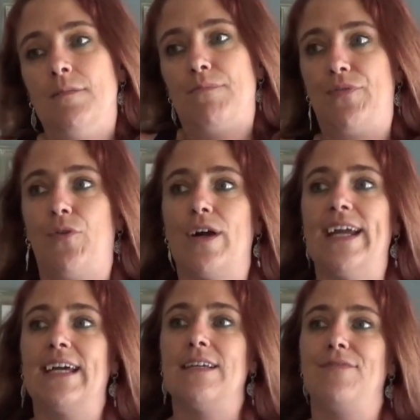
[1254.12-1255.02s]

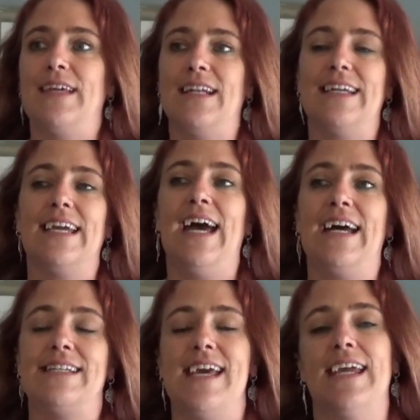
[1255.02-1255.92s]
Beforehand, if Italy
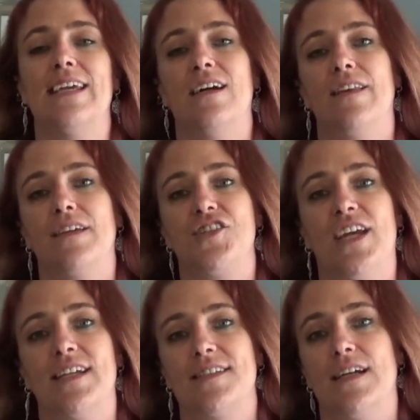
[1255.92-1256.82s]
had taken on the
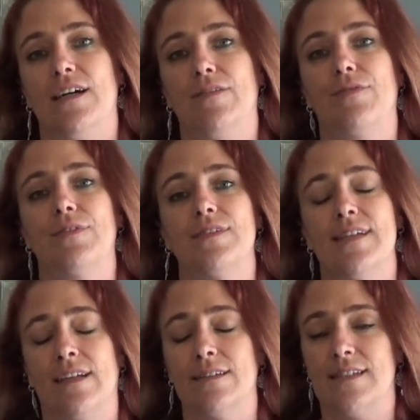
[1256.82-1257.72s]
chance of
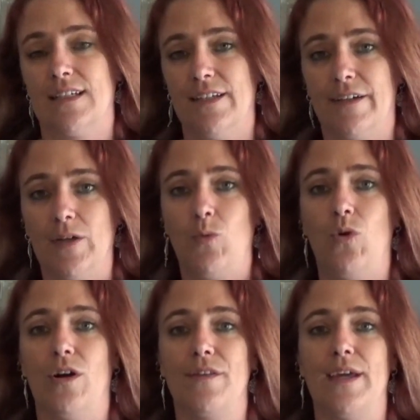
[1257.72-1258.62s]
declaring
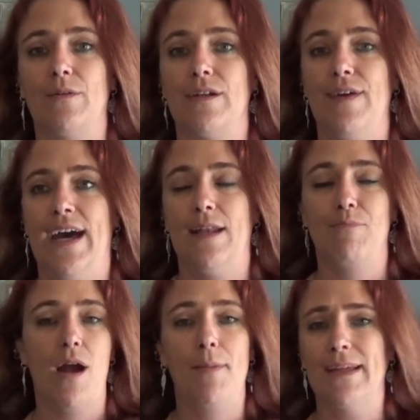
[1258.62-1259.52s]
war, they would have had
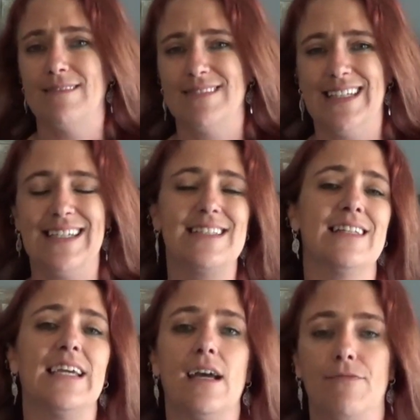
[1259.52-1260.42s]
probably
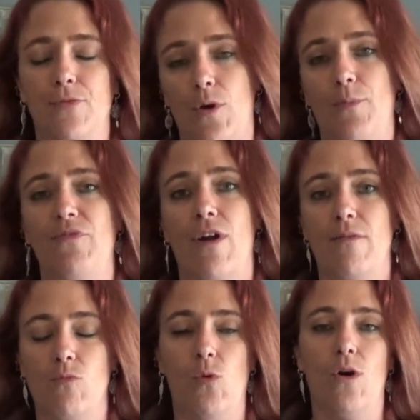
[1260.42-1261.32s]
easily a
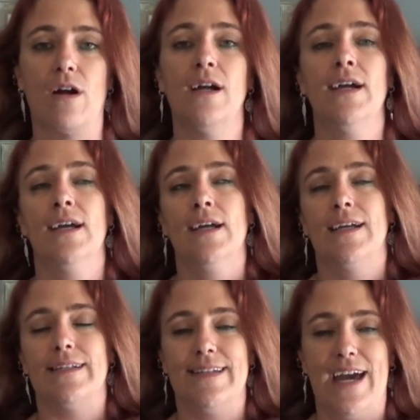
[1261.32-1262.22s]
four-front war.
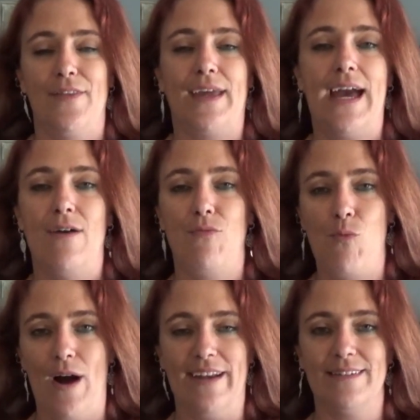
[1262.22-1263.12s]
Now they have
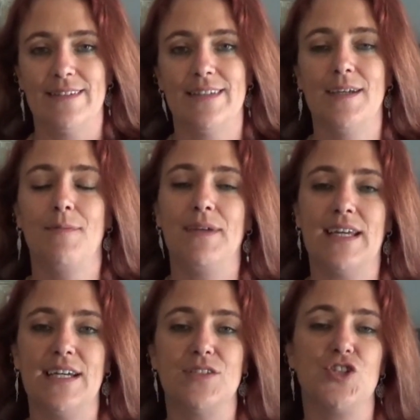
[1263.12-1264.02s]
one,
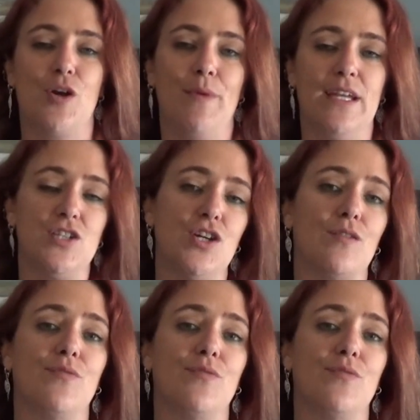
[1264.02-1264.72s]
because Germany took